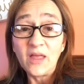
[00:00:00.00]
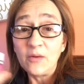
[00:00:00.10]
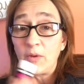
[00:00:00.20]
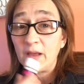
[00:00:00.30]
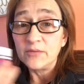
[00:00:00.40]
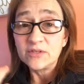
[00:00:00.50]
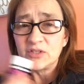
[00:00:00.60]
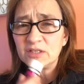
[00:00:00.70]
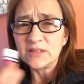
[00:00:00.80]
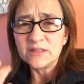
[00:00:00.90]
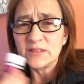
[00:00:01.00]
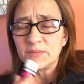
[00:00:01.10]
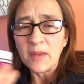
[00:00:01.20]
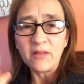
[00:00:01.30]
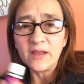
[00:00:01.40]
And when I was just
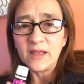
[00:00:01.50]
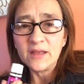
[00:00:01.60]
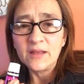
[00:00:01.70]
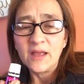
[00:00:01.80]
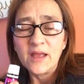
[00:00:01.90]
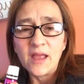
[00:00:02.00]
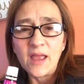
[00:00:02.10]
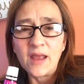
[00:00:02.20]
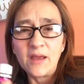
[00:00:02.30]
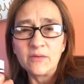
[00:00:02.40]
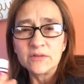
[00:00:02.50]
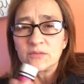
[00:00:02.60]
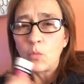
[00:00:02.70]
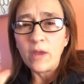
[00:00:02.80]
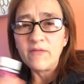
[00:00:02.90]
smelling it and I
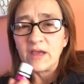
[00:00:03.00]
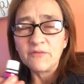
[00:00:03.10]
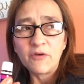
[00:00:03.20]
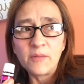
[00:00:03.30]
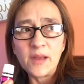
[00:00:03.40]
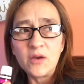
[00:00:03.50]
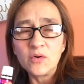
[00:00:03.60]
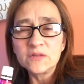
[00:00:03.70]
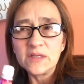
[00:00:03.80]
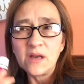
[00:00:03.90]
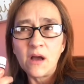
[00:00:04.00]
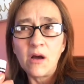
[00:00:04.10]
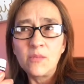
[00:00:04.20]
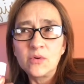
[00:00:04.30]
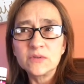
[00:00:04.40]
was waving it in front of my nose, it
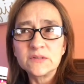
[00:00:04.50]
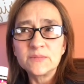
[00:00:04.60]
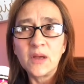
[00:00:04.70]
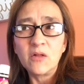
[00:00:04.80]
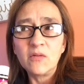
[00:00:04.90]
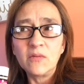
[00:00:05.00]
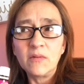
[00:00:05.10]
almost smelled